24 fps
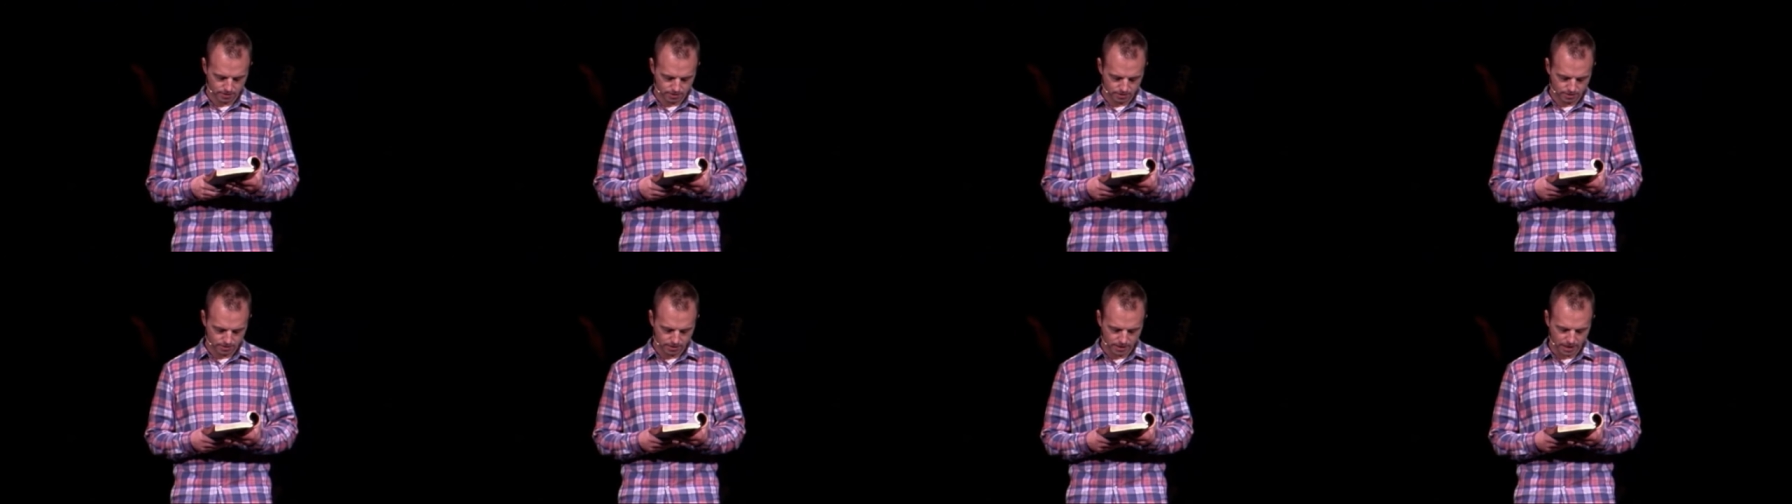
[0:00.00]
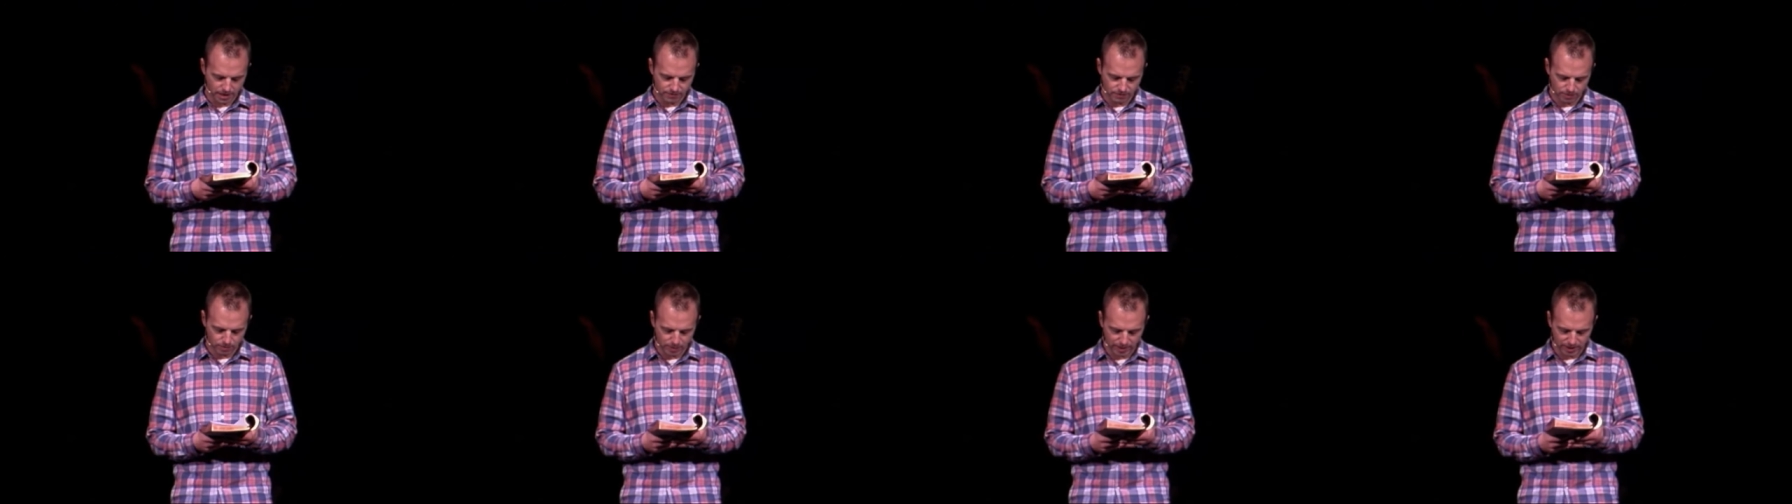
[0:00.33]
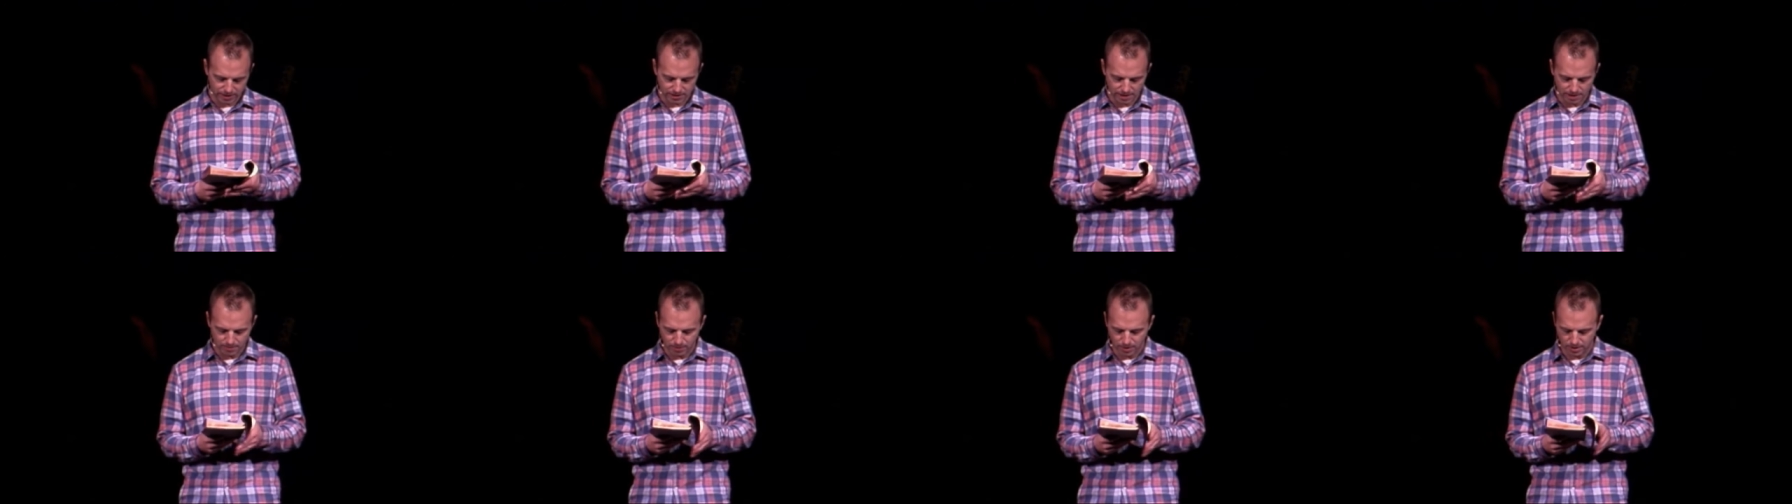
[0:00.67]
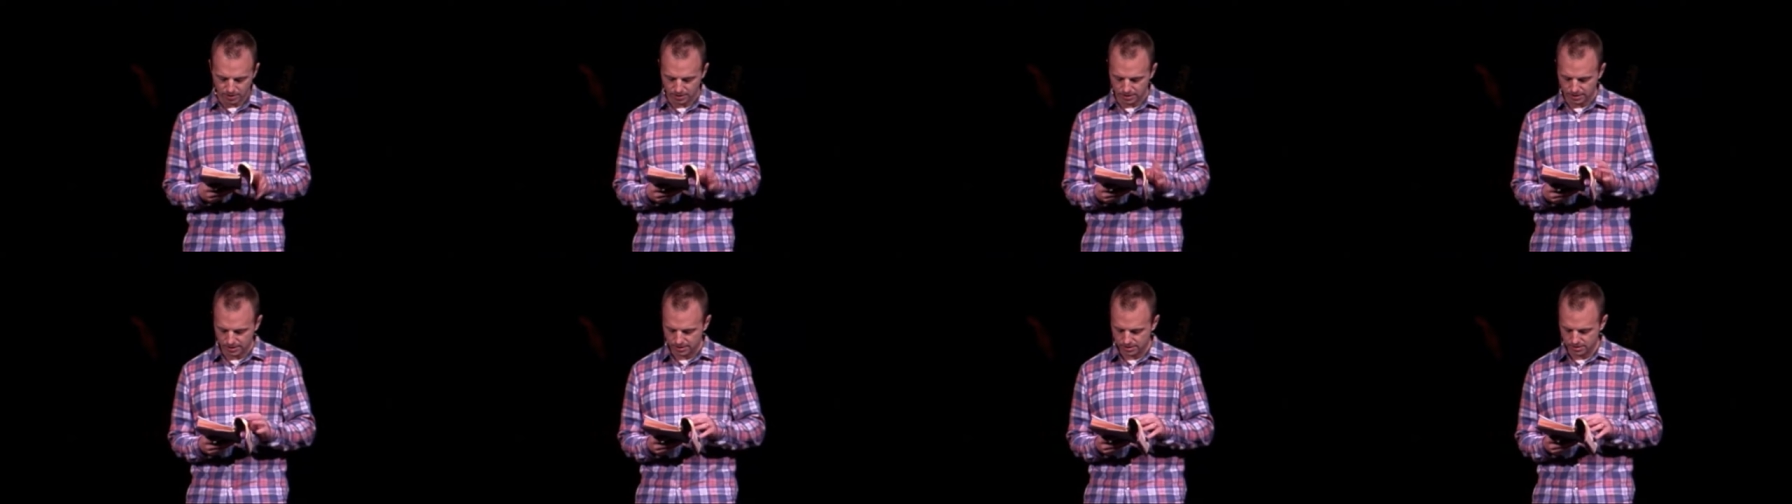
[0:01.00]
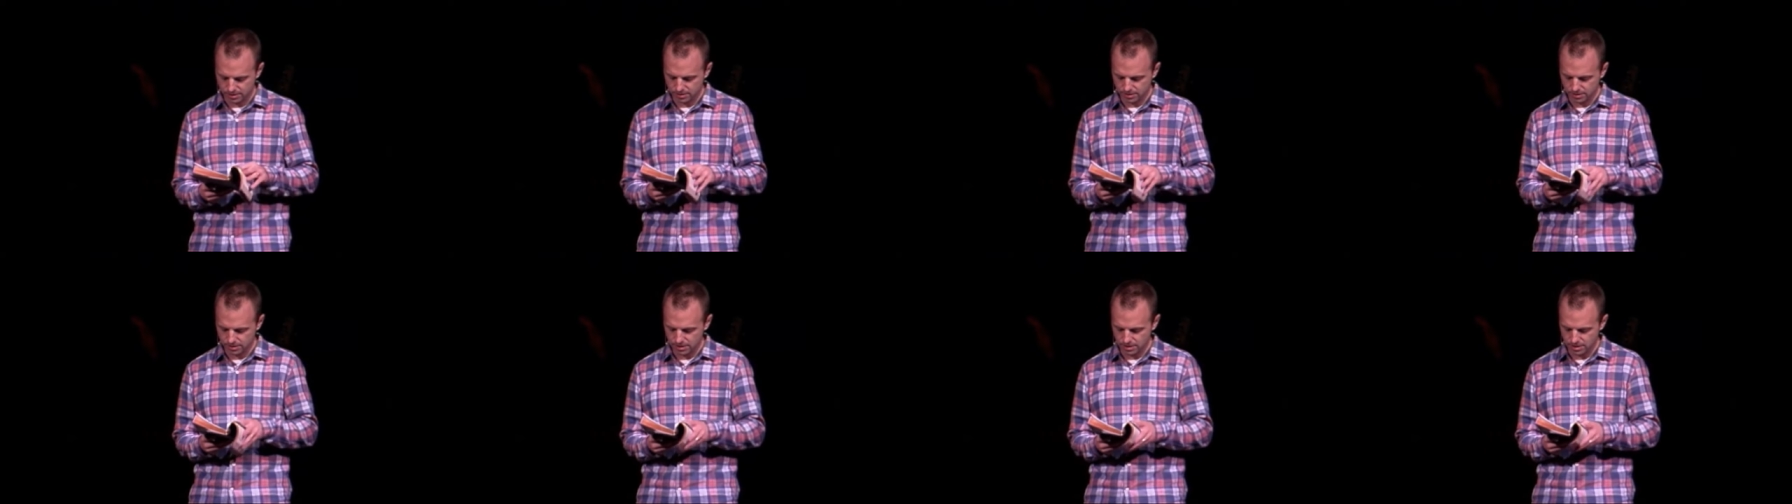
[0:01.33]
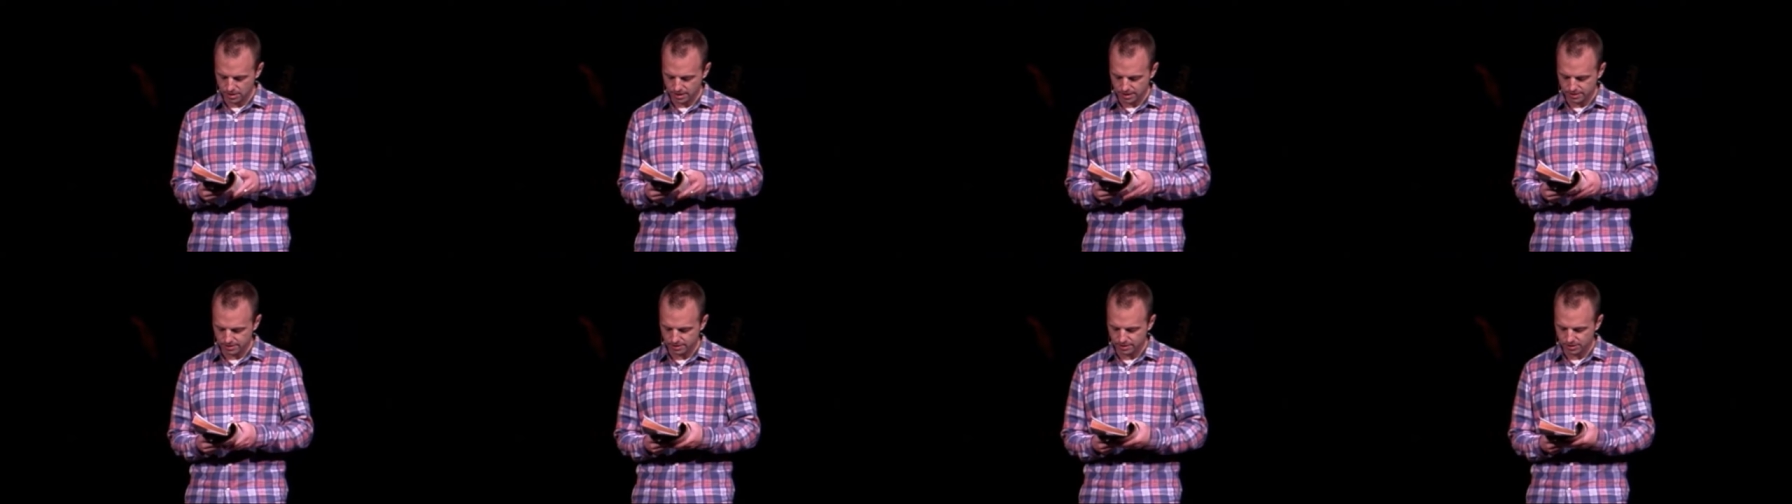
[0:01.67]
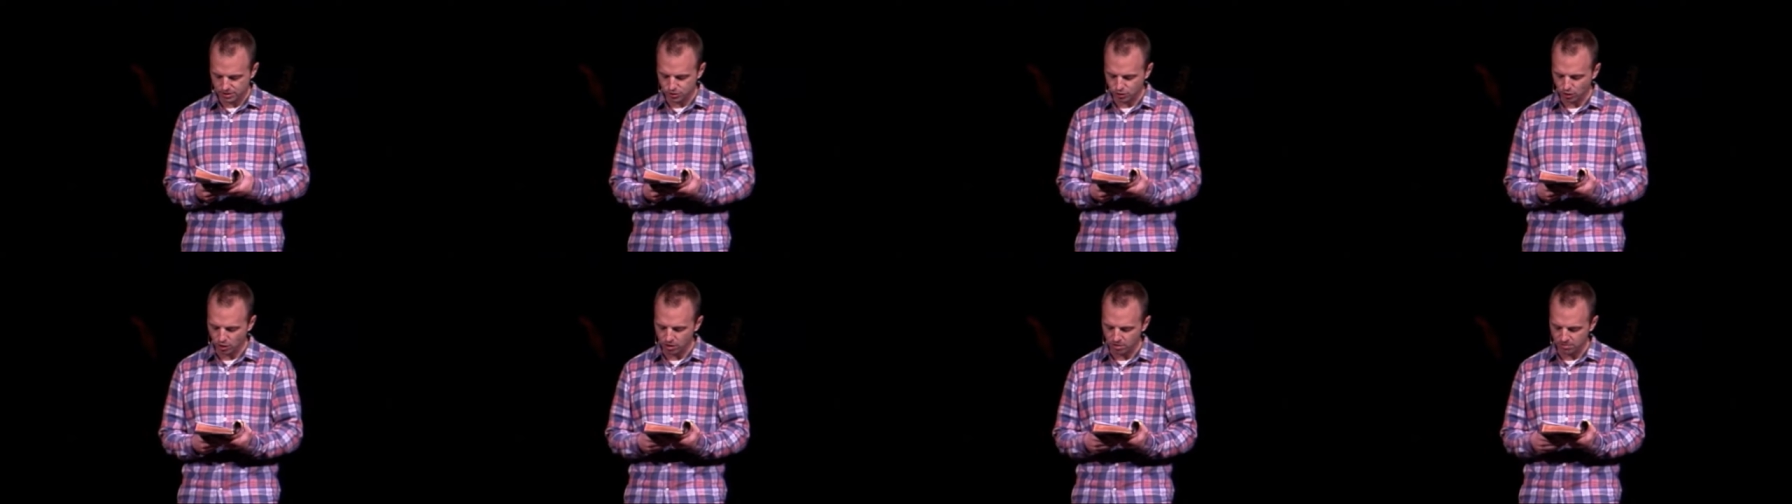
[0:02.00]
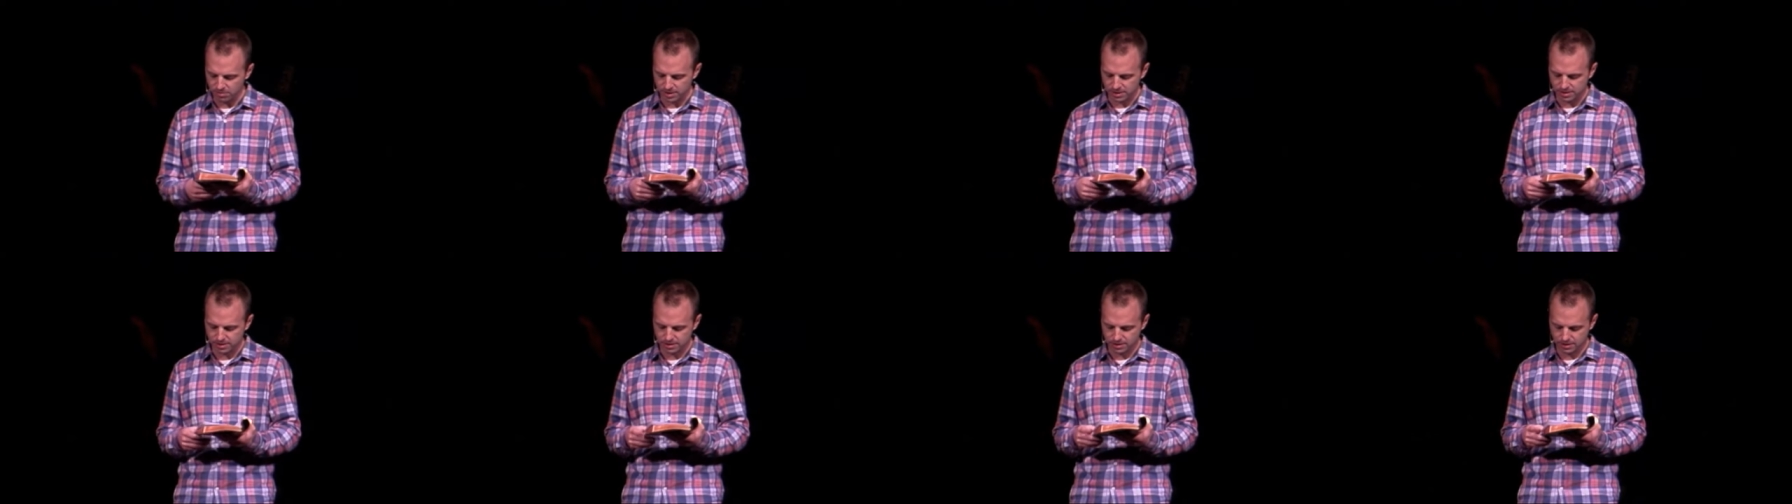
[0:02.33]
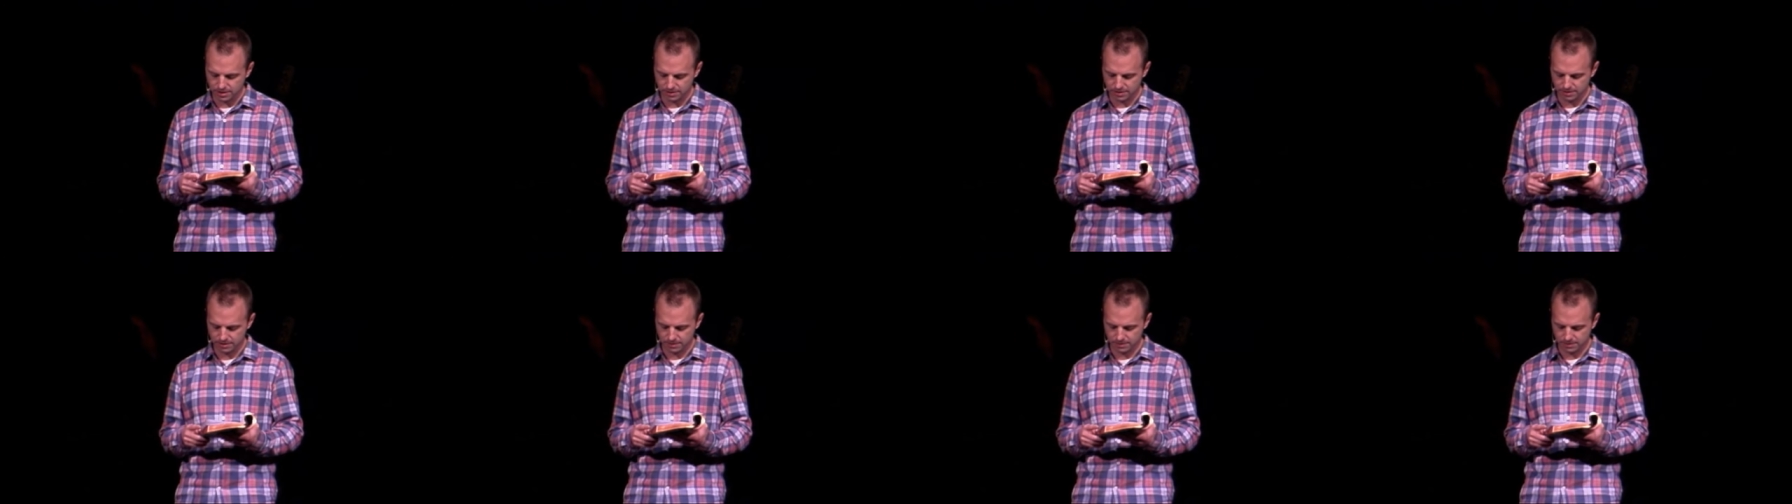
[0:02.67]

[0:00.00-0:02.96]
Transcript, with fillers: David picks up on this as the psalmist.